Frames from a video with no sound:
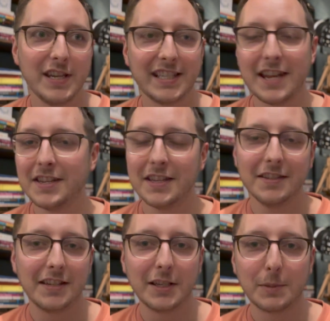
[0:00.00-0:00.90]

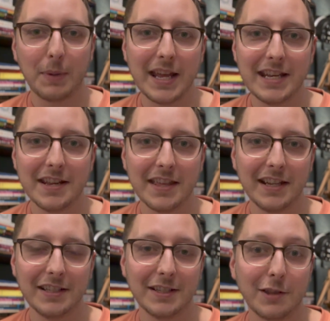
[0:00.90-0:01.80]
sentence explained
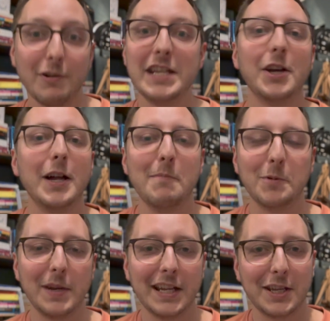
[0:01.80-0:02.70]
things three times
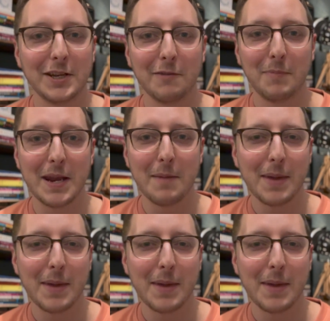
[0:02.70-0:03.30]
when it could have been a